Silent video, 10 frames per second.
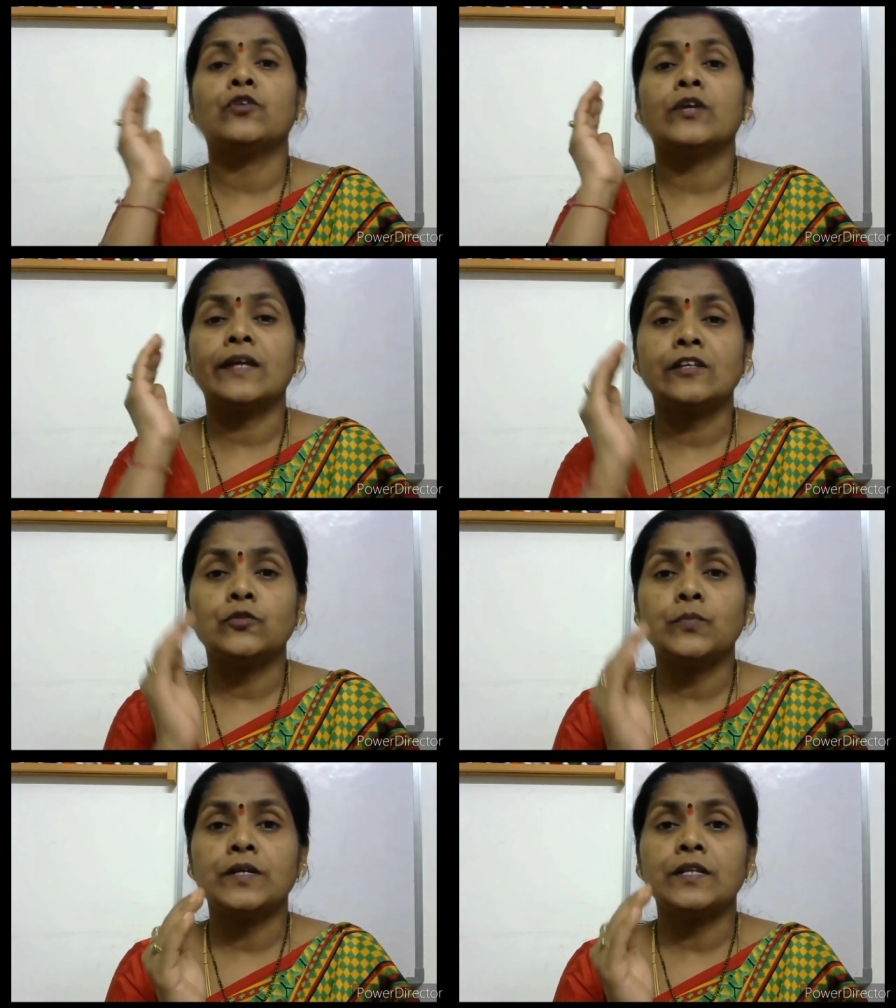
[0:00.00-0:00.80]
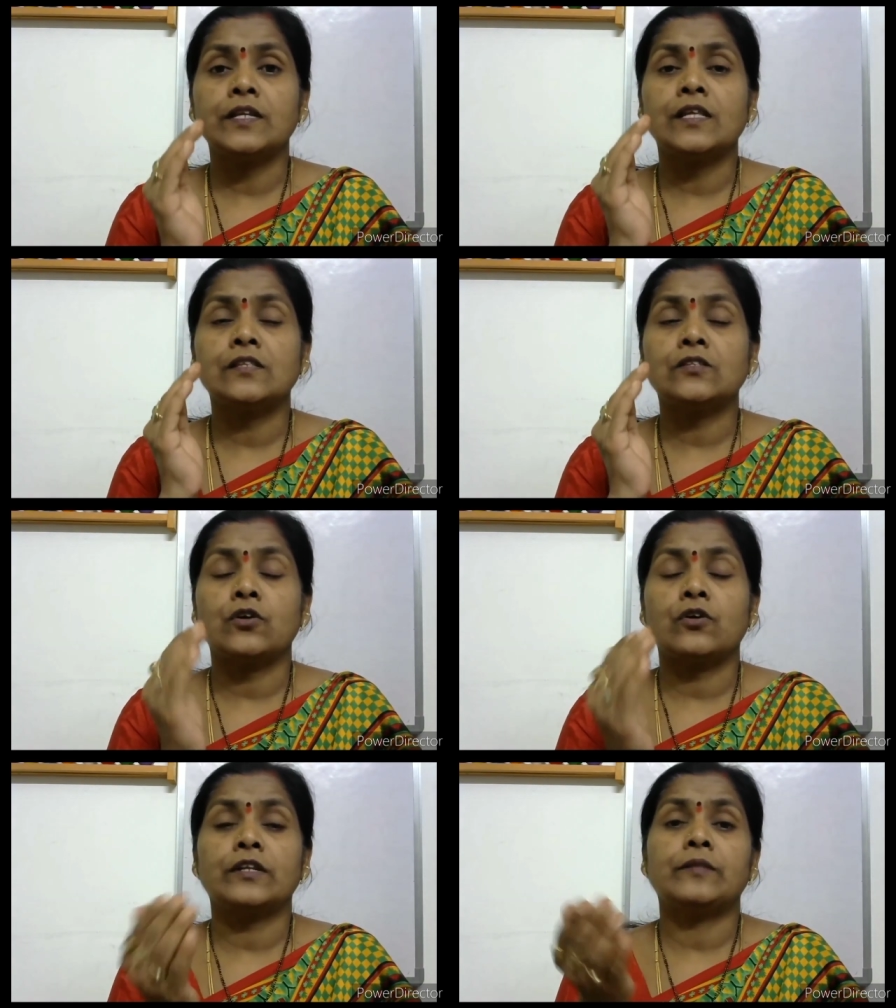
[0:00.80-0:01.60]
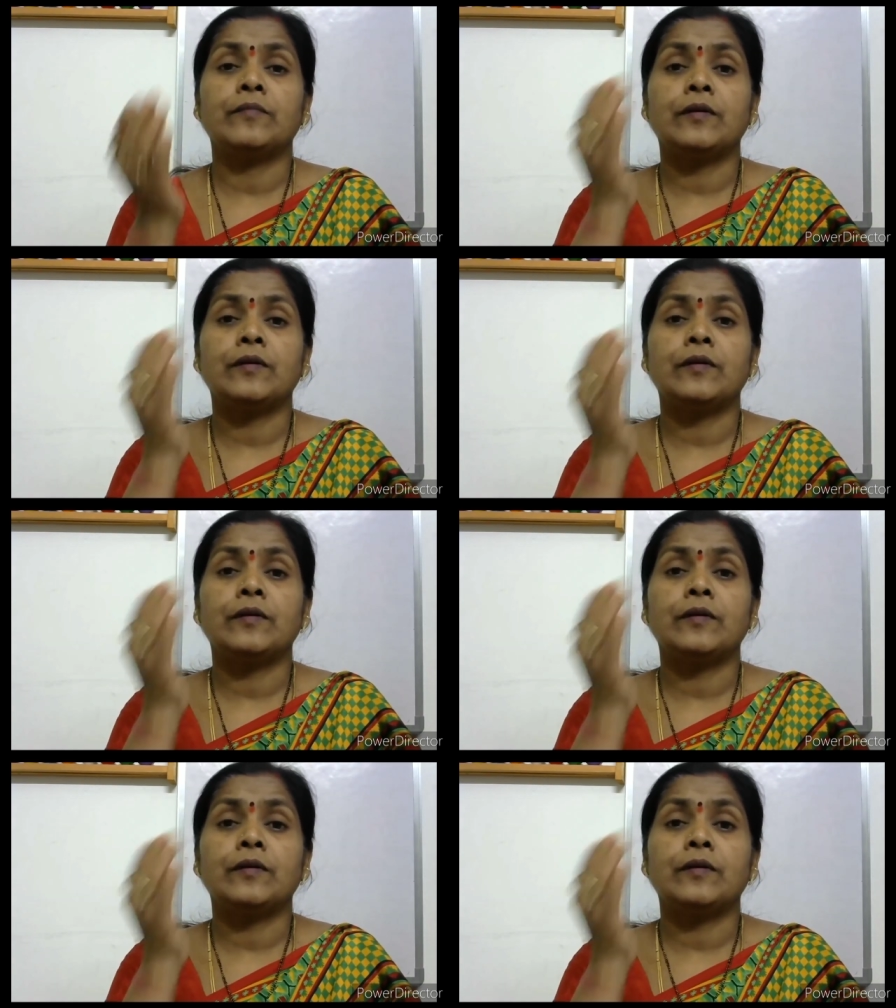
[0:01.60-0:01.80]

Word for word: your experience or it